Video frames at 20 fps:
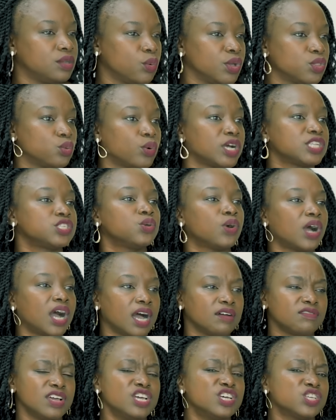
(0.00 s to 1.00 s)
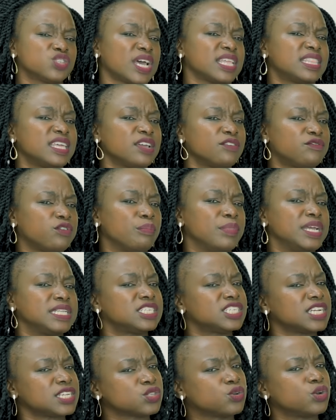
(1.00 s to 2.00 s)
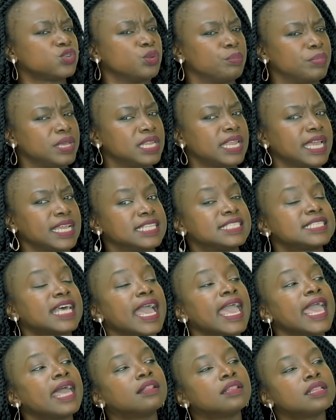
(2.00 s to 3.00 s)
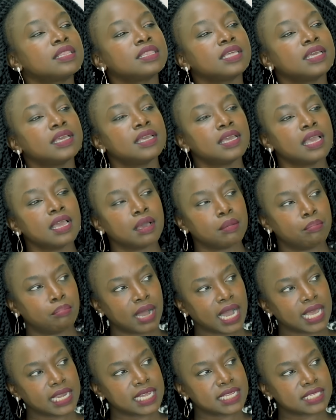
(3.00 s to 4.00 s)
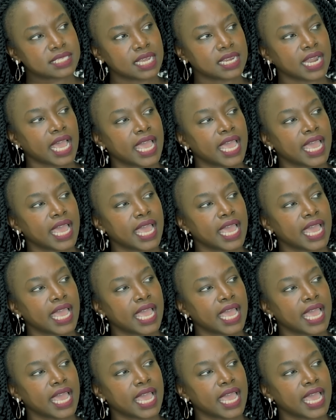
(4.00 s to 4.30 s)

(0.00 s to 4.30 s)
with, what, with you what you have. So I think for me it's just got to be like it's a healthy balance and yeah.